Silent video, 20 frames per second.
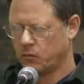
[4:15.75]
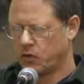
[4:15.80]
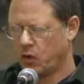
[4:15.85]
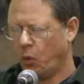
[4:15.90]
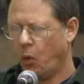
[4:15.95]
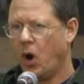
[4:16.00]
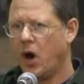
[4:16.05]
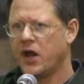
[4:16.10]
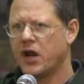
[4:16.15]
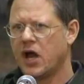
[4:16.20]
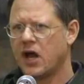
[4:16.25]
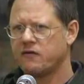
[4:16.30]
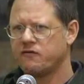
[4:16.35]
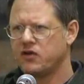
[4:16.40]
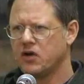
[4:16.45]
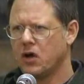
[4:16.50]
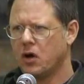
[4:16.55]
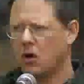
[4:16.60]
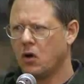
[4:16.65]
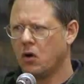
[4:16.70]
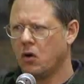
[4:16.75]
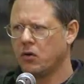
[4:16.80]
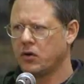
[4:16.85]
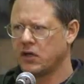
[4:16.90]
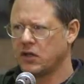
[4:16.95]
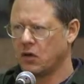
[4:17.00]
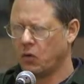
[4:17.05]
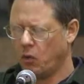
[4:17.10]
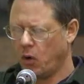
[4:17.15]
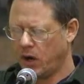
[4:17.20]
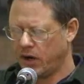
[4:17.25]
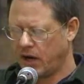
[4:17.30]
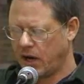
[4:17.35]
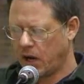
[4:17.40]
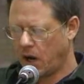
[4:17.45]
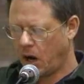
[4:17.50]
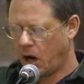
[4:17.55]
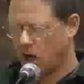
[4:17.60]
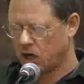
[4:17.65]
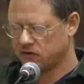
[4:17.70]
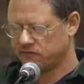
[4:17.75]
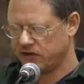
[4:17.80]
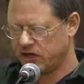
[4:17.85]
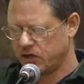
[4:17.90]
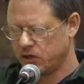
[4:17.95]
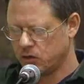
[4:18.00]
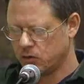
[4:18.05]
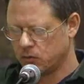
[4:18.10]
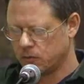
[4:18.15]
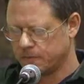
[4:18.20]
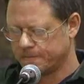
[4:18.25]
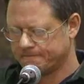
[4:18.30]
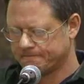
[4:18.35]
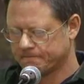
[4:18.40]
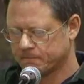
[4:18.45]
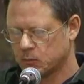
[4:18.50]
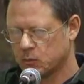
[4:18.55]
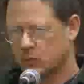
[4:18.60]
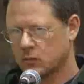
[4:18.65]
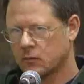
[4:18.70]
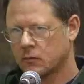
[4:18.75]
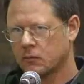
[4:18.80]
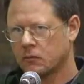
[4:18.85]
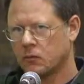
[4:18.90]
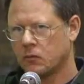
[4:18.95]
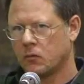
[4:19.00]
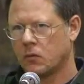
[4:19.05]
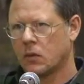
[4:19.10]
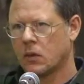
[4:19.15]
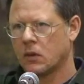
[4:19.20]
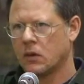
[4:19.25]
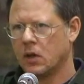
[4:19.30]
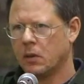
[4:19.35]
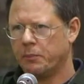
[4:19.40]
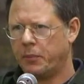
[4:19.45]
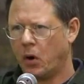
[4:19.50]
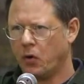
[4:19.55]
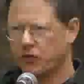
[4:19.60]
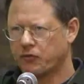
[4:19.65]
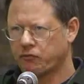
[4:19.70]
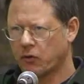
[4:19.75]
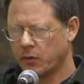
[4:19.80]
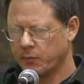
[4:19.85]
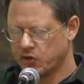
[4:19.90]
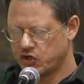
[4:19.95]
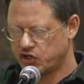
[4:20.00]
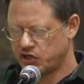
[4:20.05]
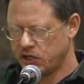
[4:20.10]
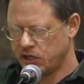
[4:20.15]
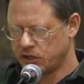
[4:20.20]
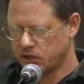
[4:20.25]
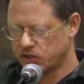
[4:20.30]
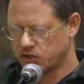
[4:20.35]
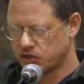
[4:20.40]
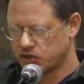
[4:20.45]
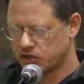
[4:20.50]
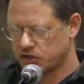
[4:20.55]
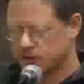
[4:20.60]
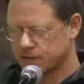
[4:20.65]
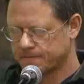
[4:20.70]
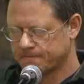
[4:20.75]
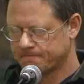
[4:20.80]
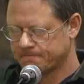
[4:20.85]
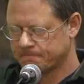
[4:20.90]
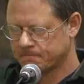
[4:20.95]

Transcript: the one I've known and the one I hardly knew. Both were machinists.